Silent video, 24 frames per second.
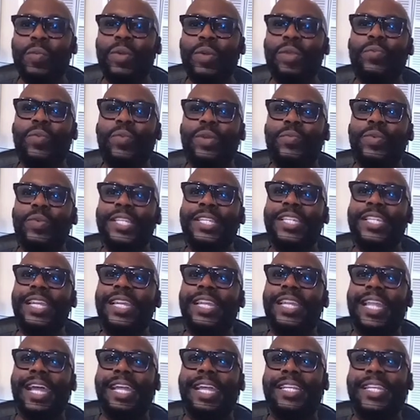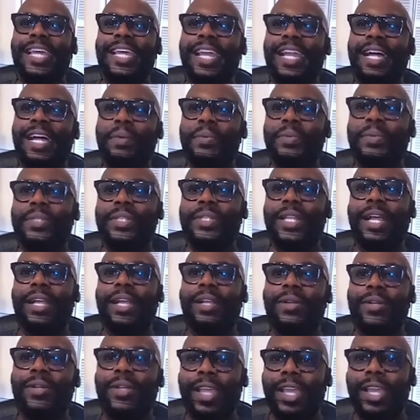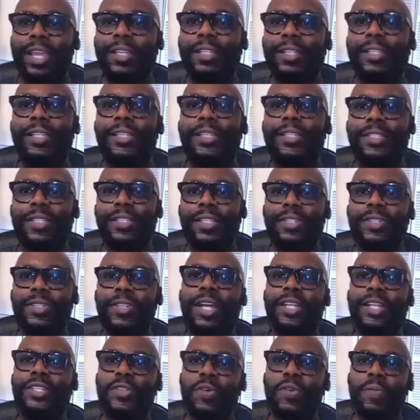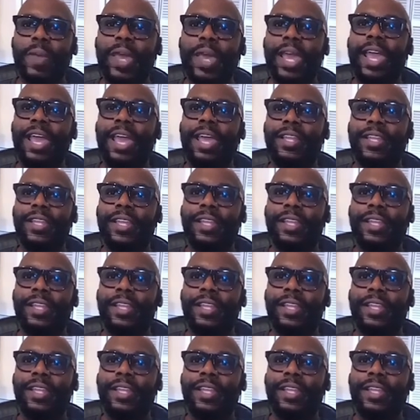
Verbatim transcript: when when we did it like that, I was like, okay, these these are not so bad.